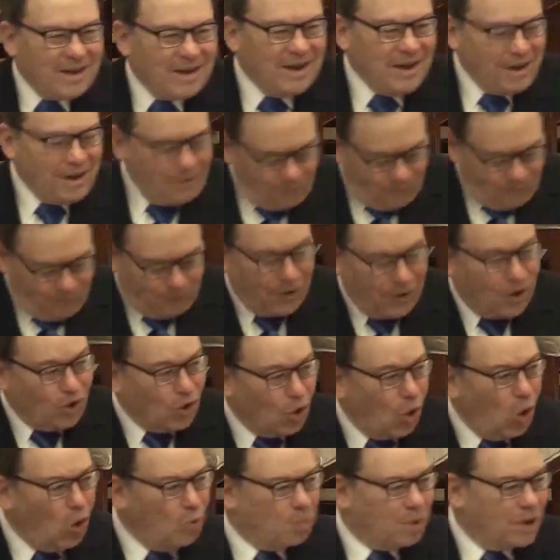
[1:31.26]
It
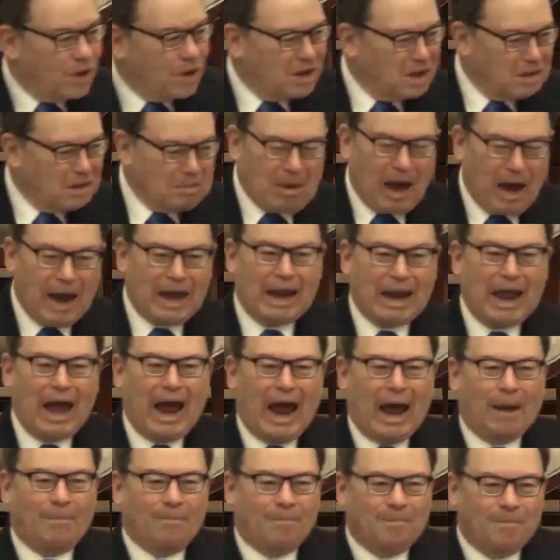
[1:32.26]
fell open in my
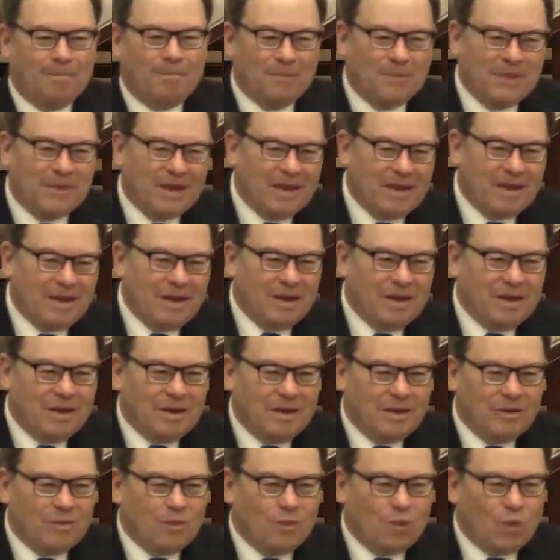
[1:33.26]
lap
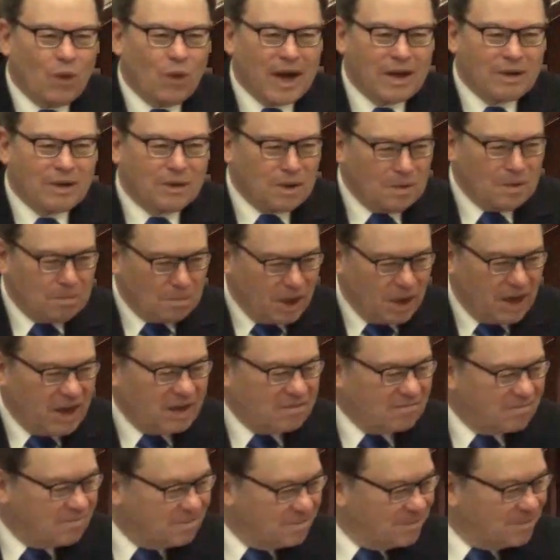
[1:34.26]
randomly.
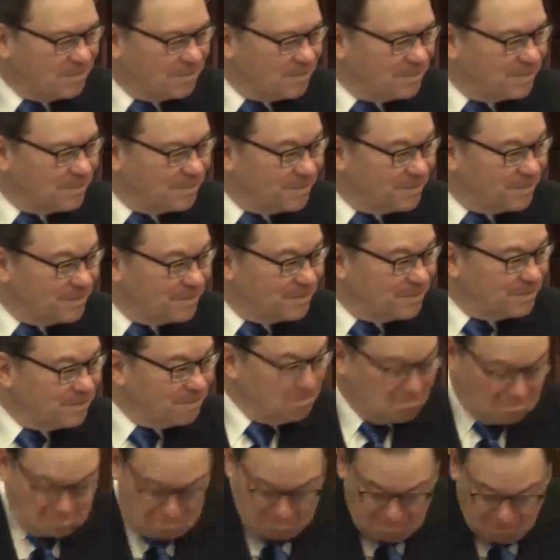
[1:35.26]

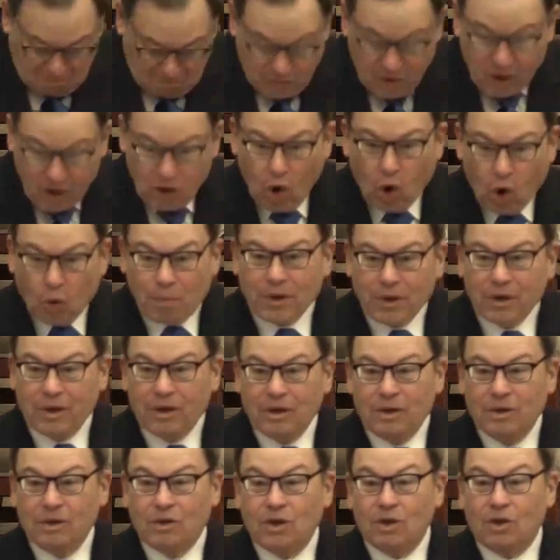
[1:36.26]
Fell
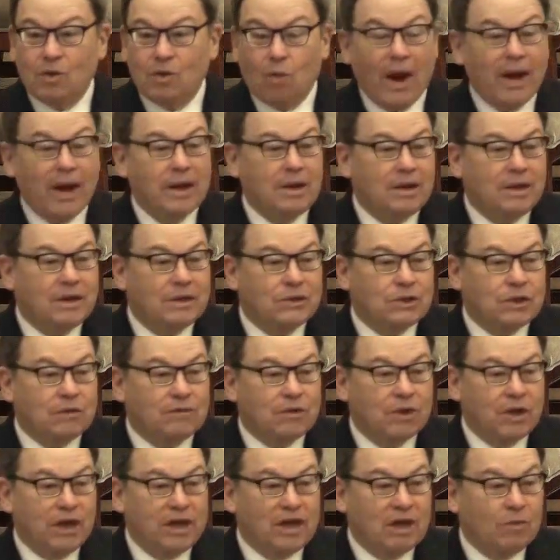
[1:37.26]
open to the writings
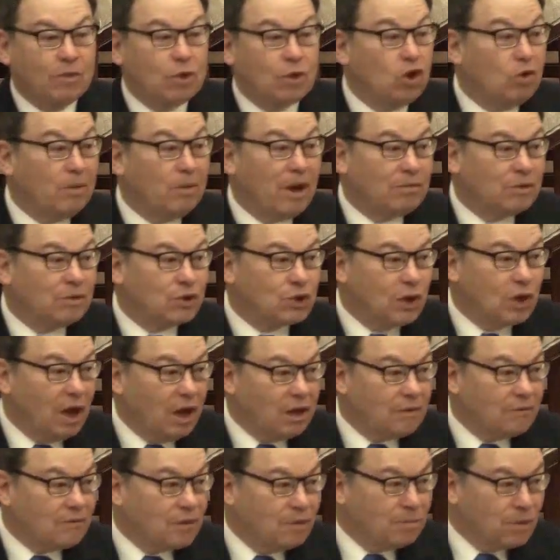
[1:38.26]
of a lady with whom I was
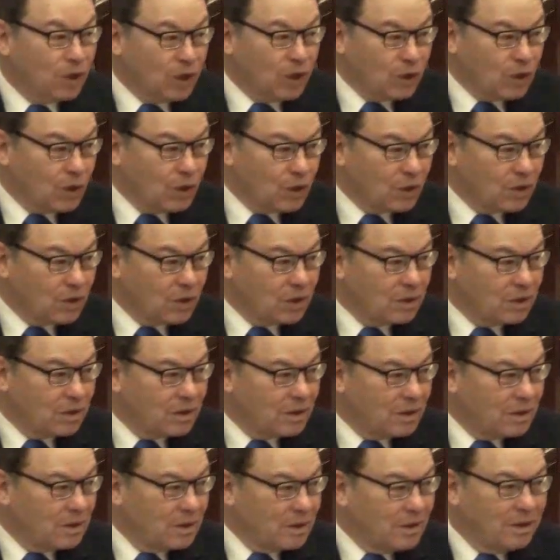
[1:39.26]
not familiar,
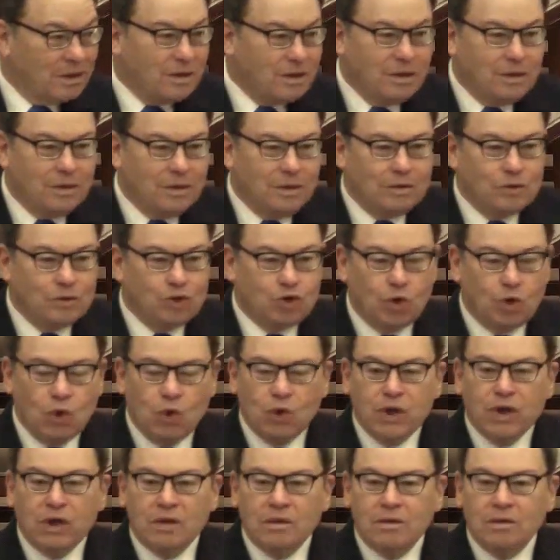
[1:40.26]

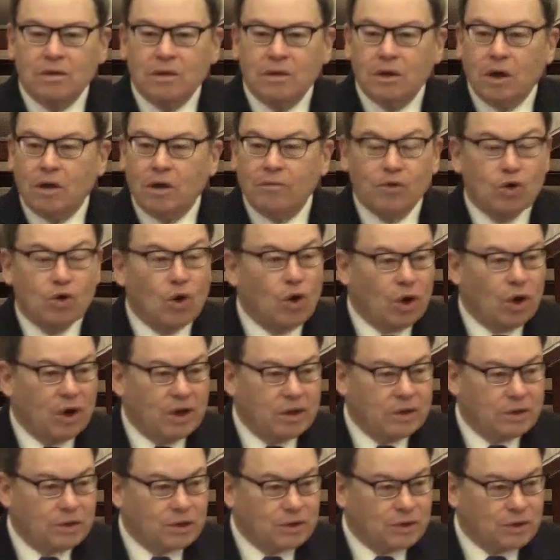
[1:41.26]
Julian of
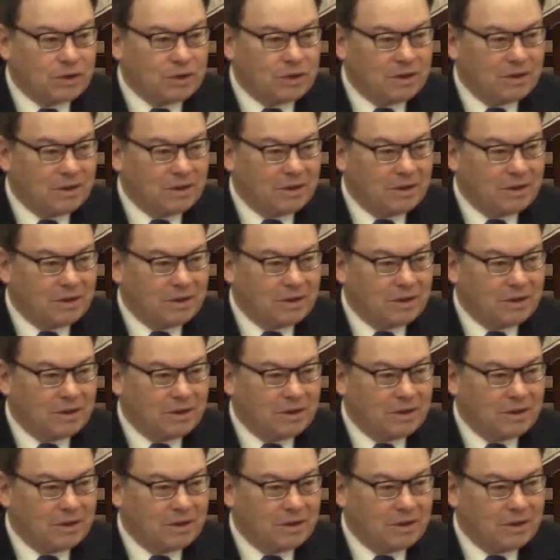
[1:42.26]
Norwich,